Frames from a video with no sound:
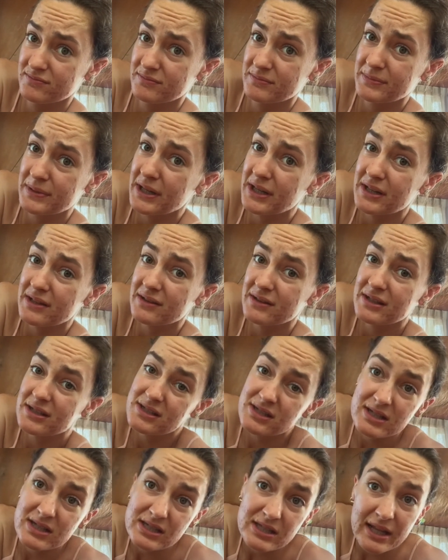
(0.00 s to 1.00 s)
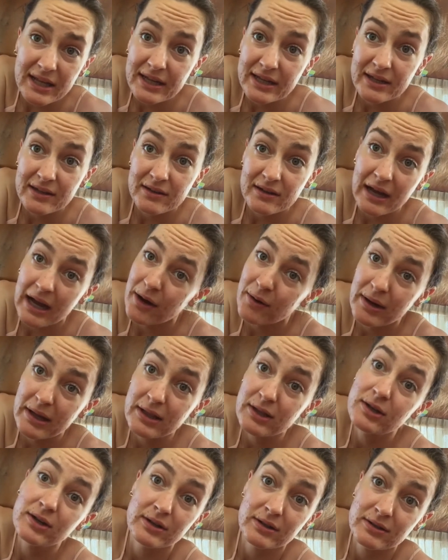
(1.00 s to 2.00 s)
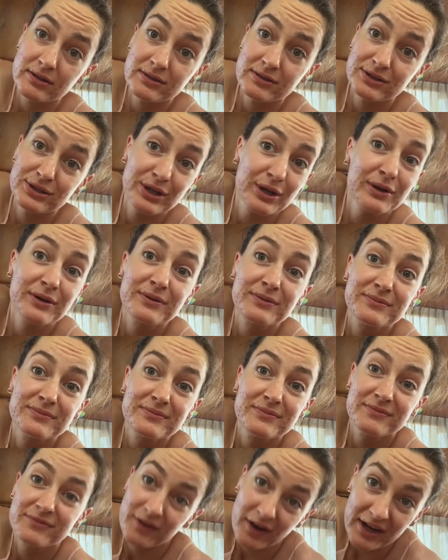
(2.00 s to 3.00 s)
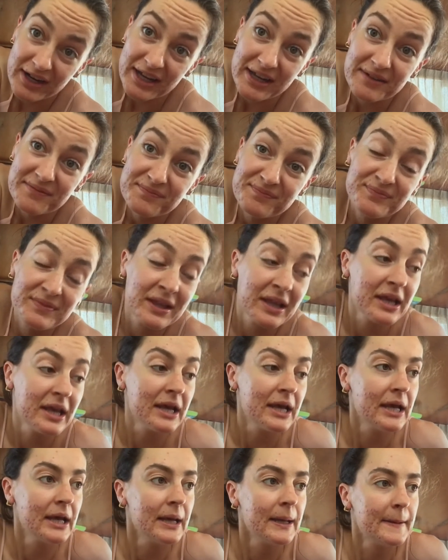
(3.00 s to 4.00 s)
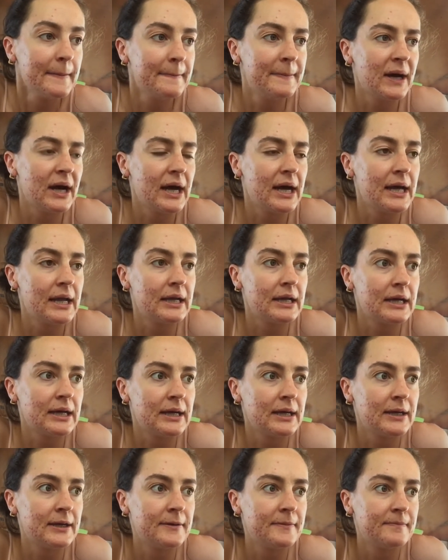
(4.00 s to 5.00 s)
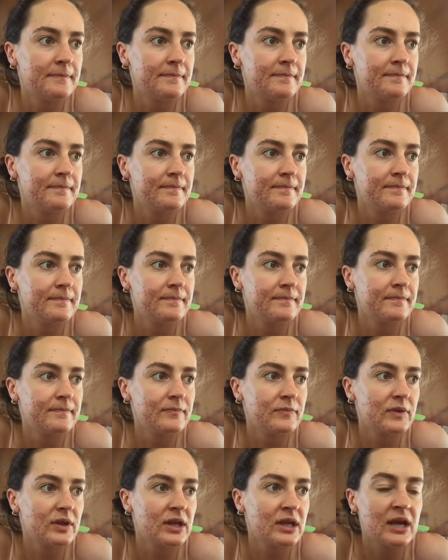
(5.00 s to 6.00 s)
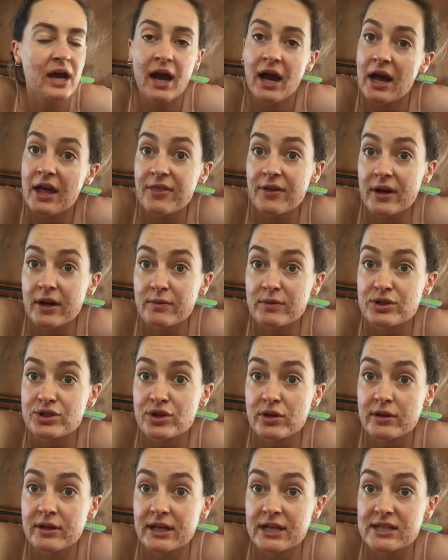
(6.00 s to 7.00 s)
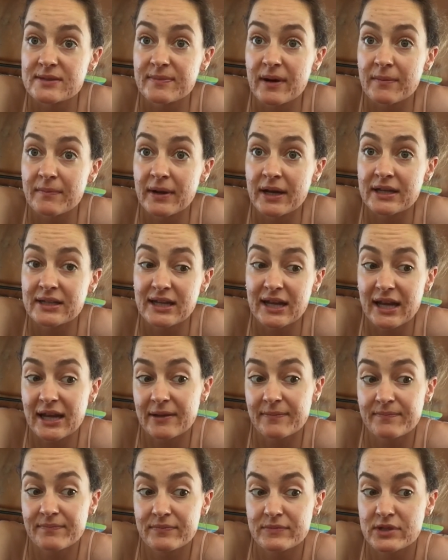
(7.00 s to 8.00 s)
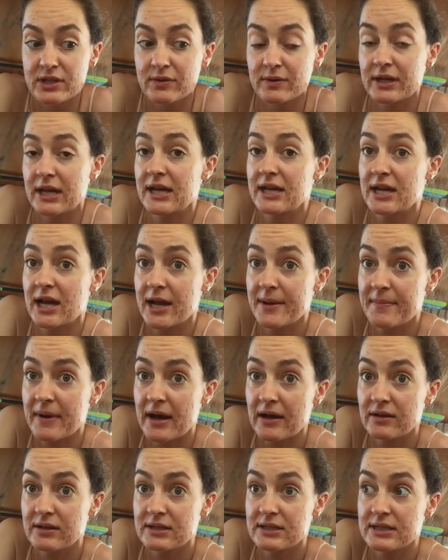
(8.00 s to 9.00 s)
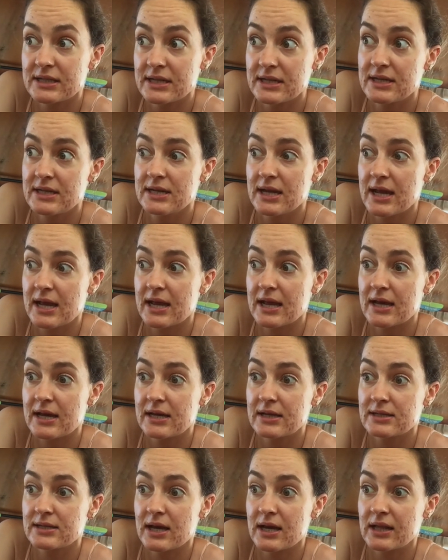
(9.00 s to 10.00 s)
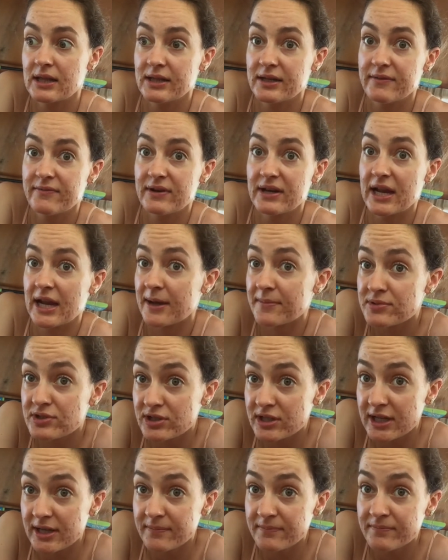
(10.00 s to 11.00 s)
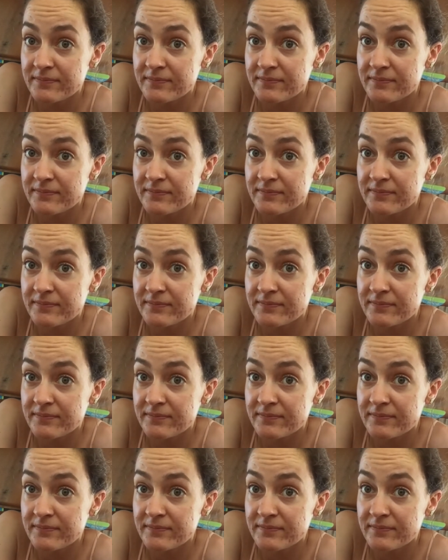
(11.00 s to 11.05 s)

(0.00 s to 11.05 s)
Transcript: But this is, like, how I look, so fuck it. But, yeah, I thought I would show you guys about my day. So, again, I'm Allison, and I live in Amsterdam.